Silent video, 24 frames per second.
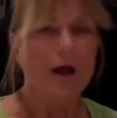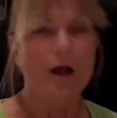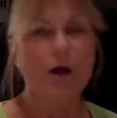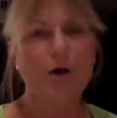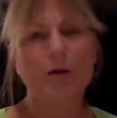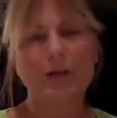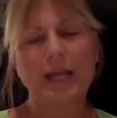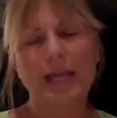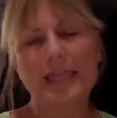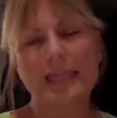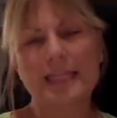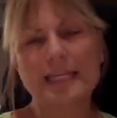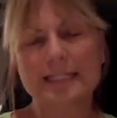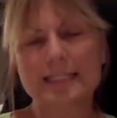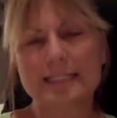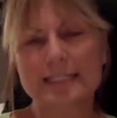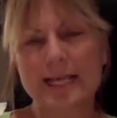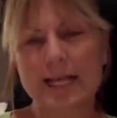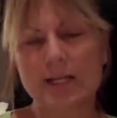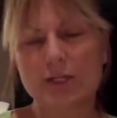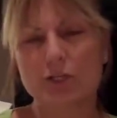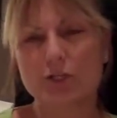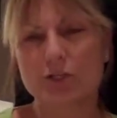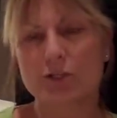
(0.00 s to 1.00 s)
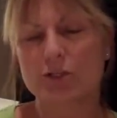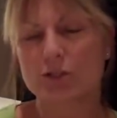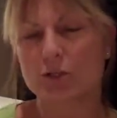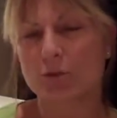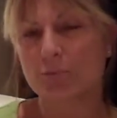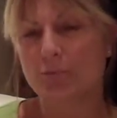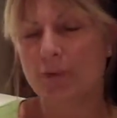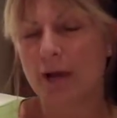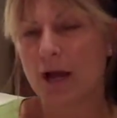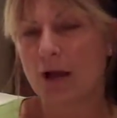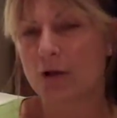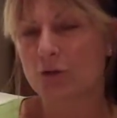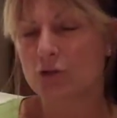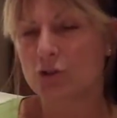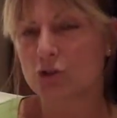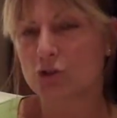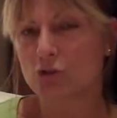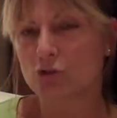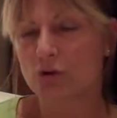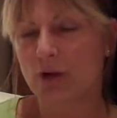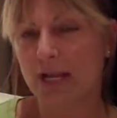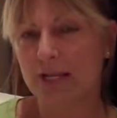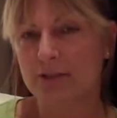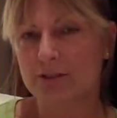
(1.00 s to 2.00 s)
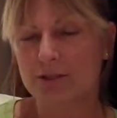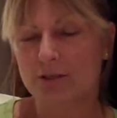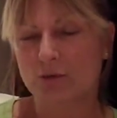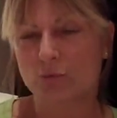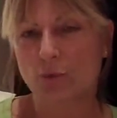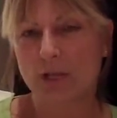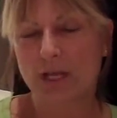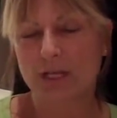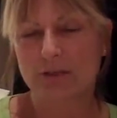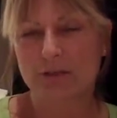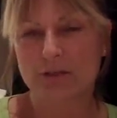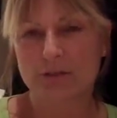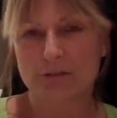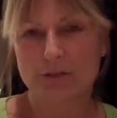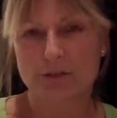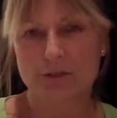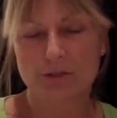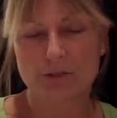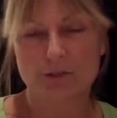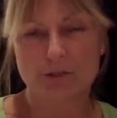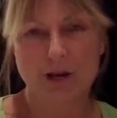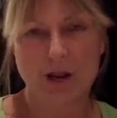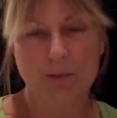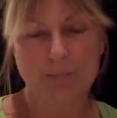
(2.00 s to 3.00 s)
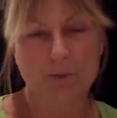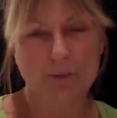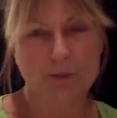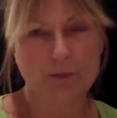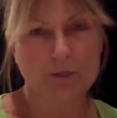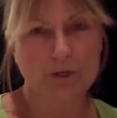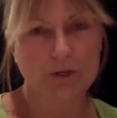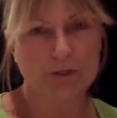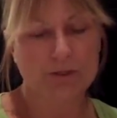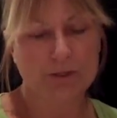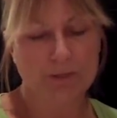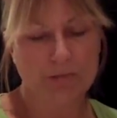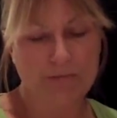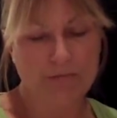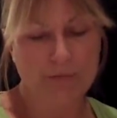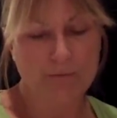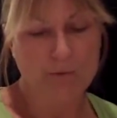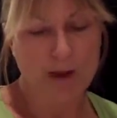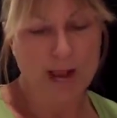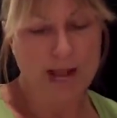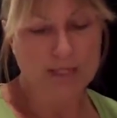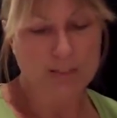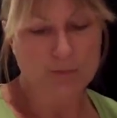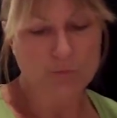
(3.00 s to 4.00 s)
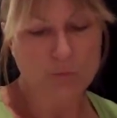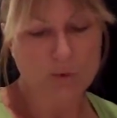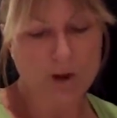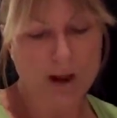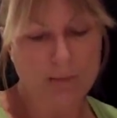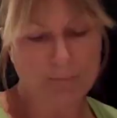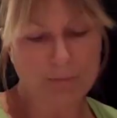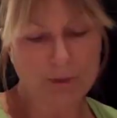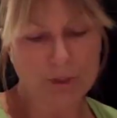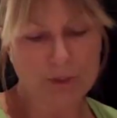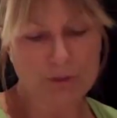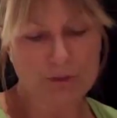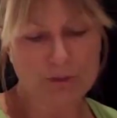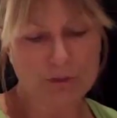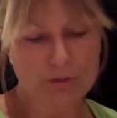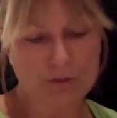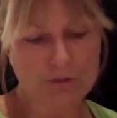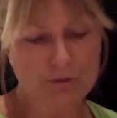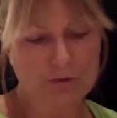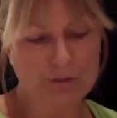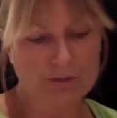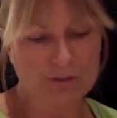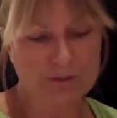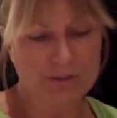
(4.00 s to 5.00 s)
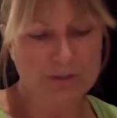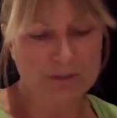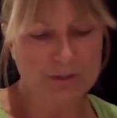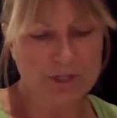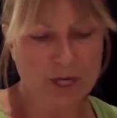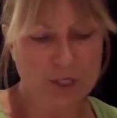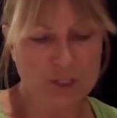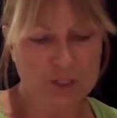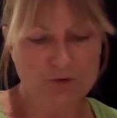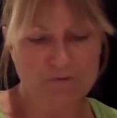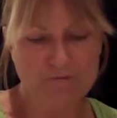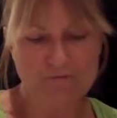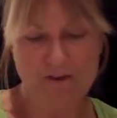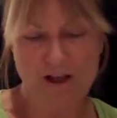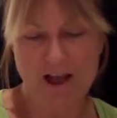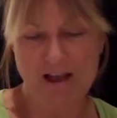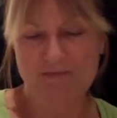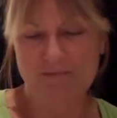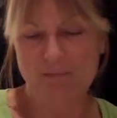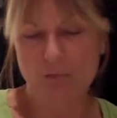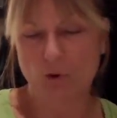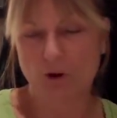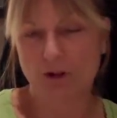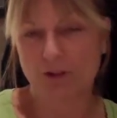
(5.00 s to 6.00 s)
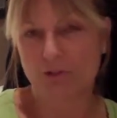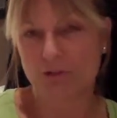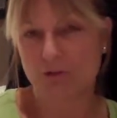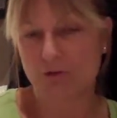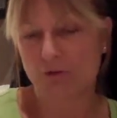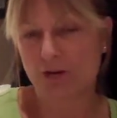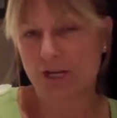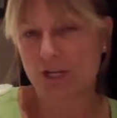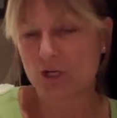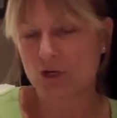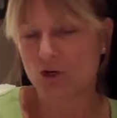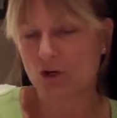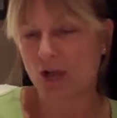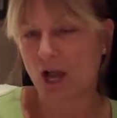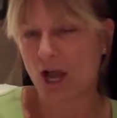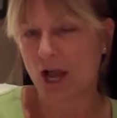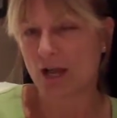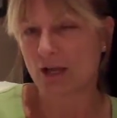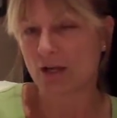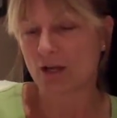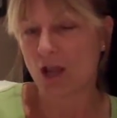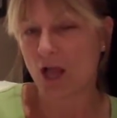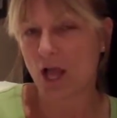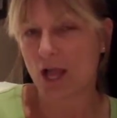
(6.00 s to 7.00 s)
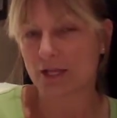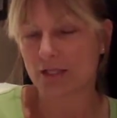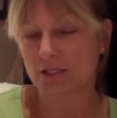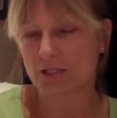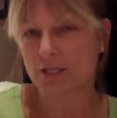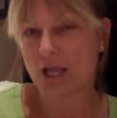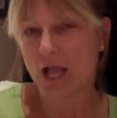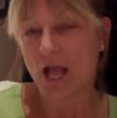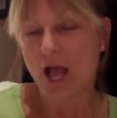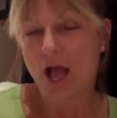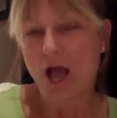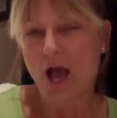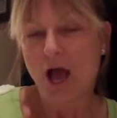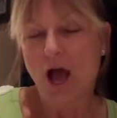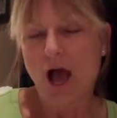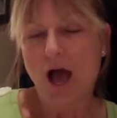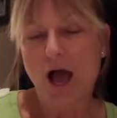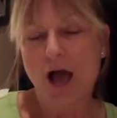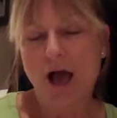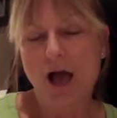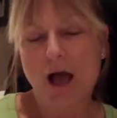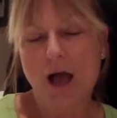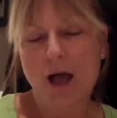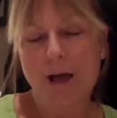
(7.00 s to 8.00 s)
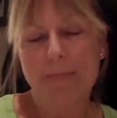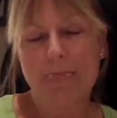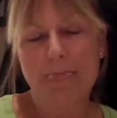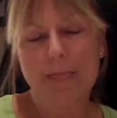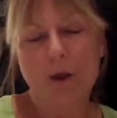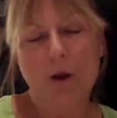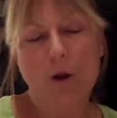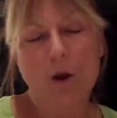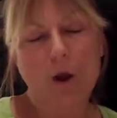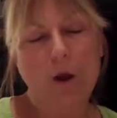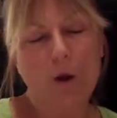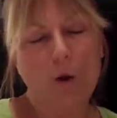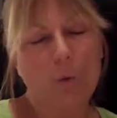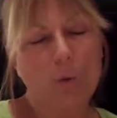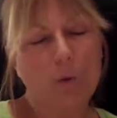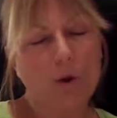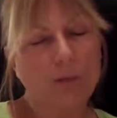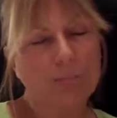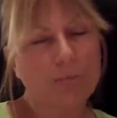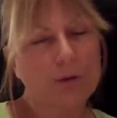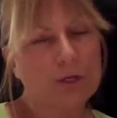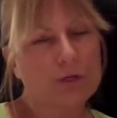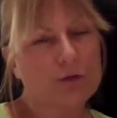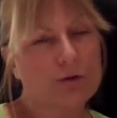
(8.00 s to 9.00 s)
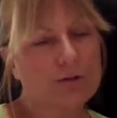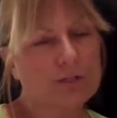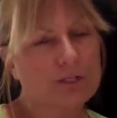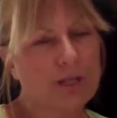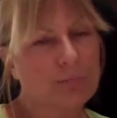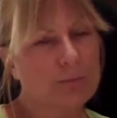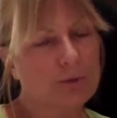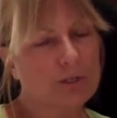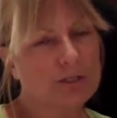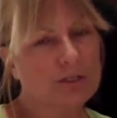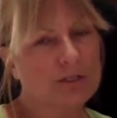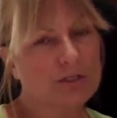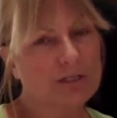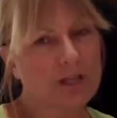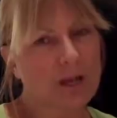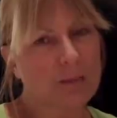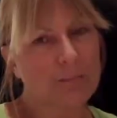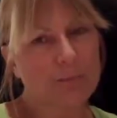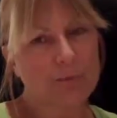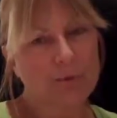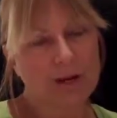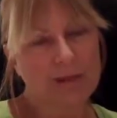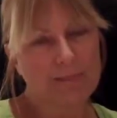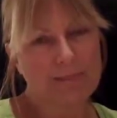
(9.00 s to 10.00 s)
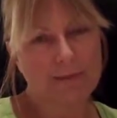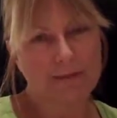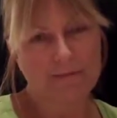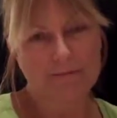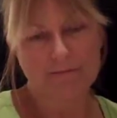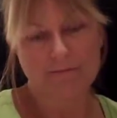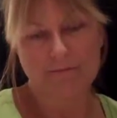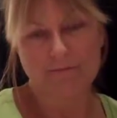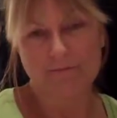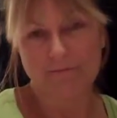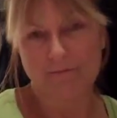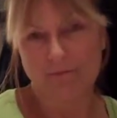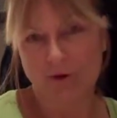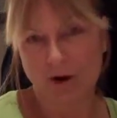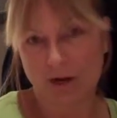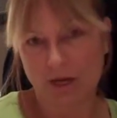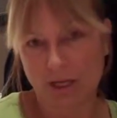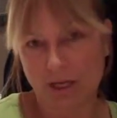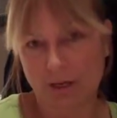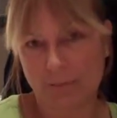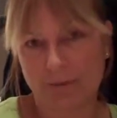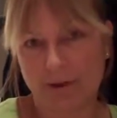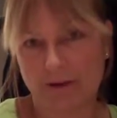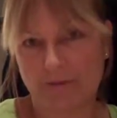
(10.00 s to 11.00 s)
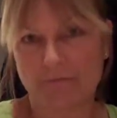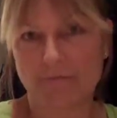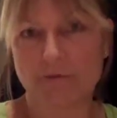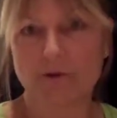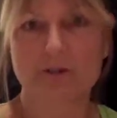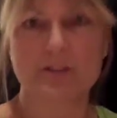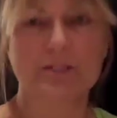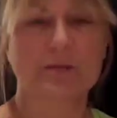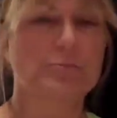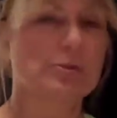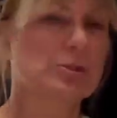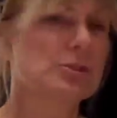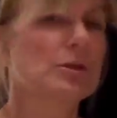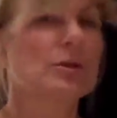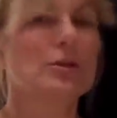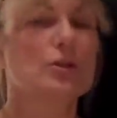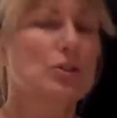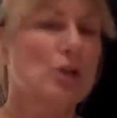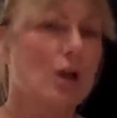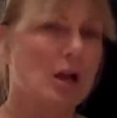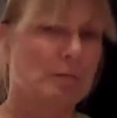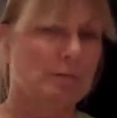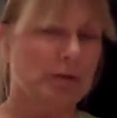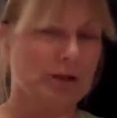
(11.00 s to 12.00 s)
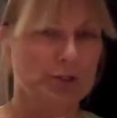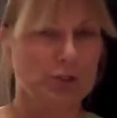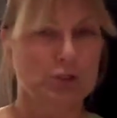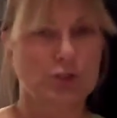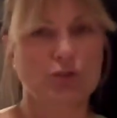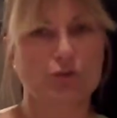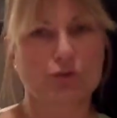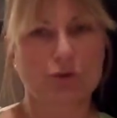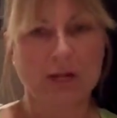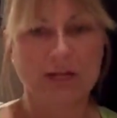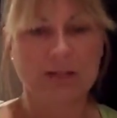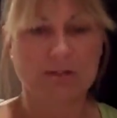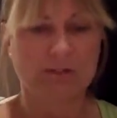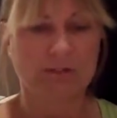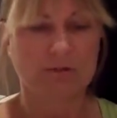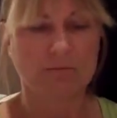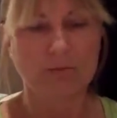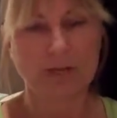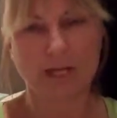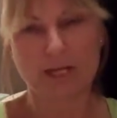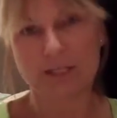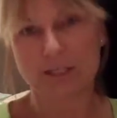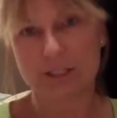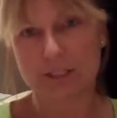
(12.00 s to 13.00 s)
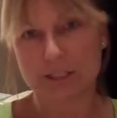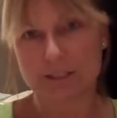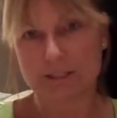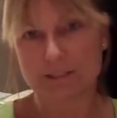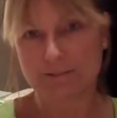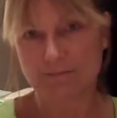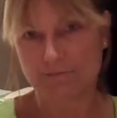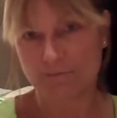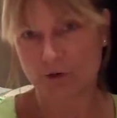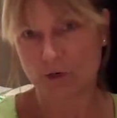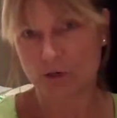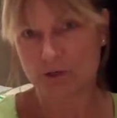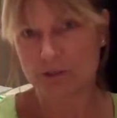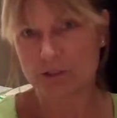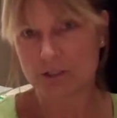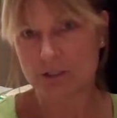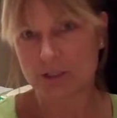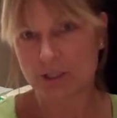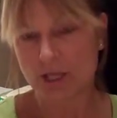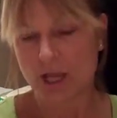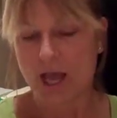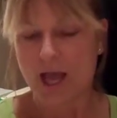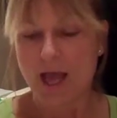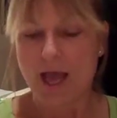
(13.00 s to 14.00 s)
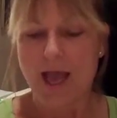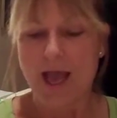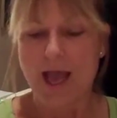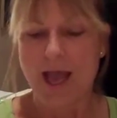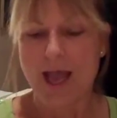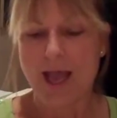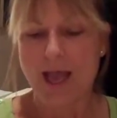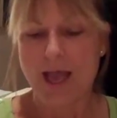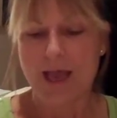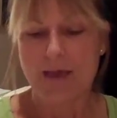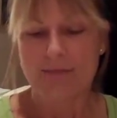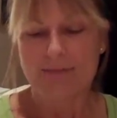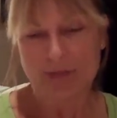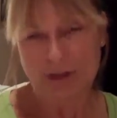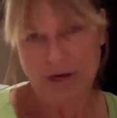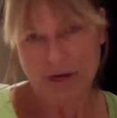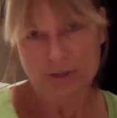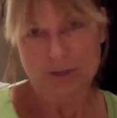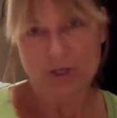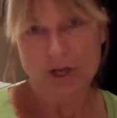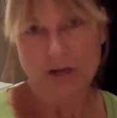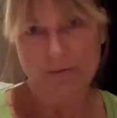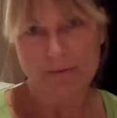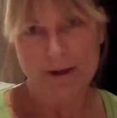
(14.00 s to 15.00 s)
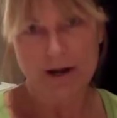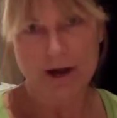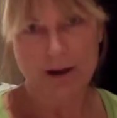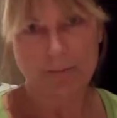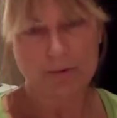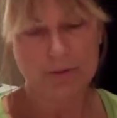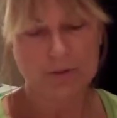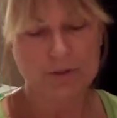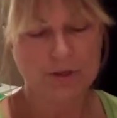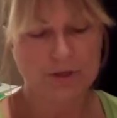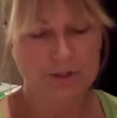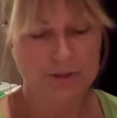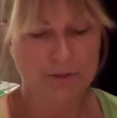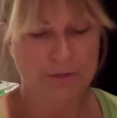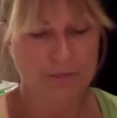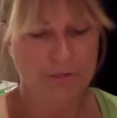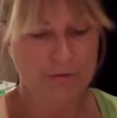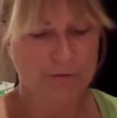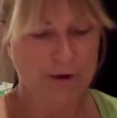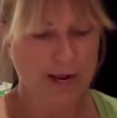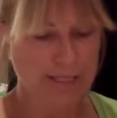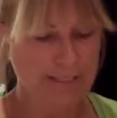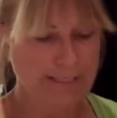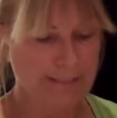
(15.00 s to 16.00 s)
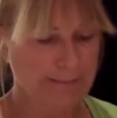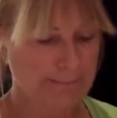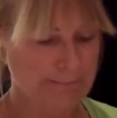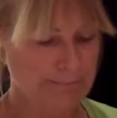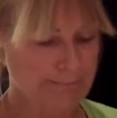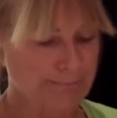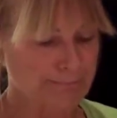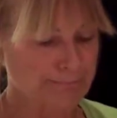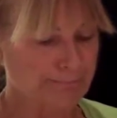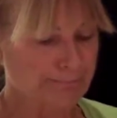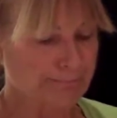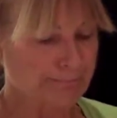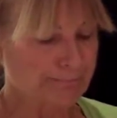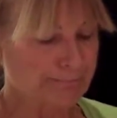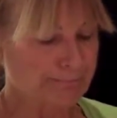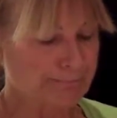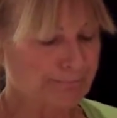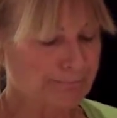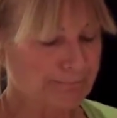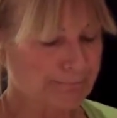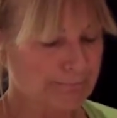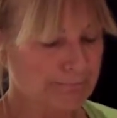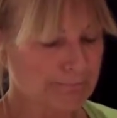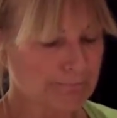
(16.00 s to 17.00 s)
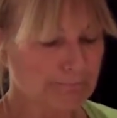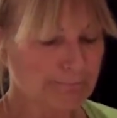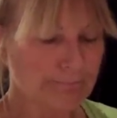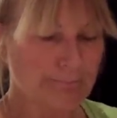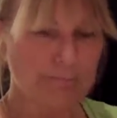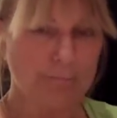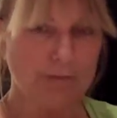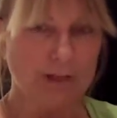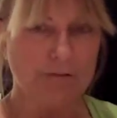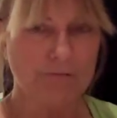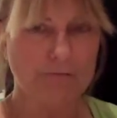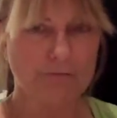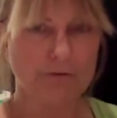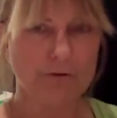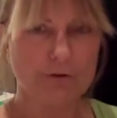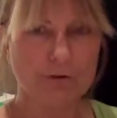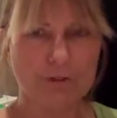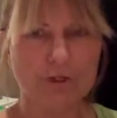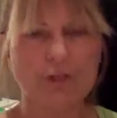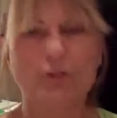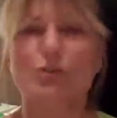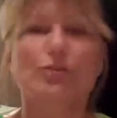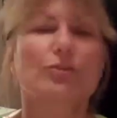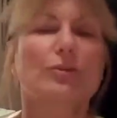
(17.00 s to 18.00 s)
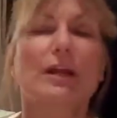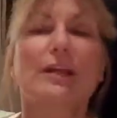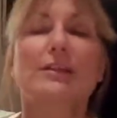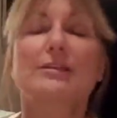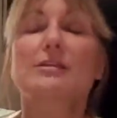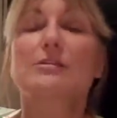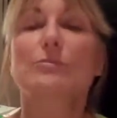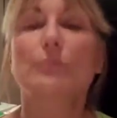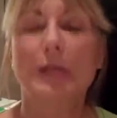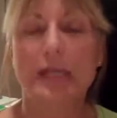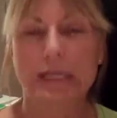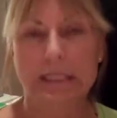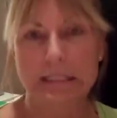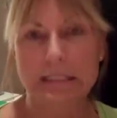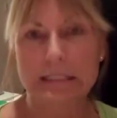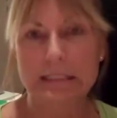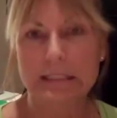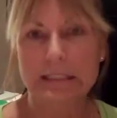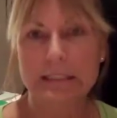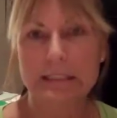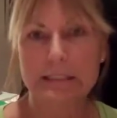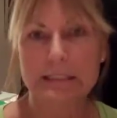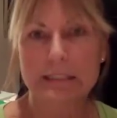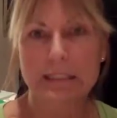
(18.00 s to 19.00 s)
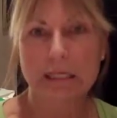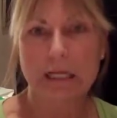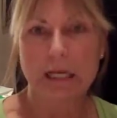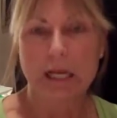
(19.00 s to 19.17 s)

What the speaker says: Okay, this section is about strengths and weaknesses and opportunities and threats. What I'm going to do, this is section 5.3 in your guidelines. What I'm going to do is I'm going to separate them a little bit first. I'm just going to talk about strengths and weaknesses first, and then I'll talk about opportunities and threats. First, strengths and weaknesses.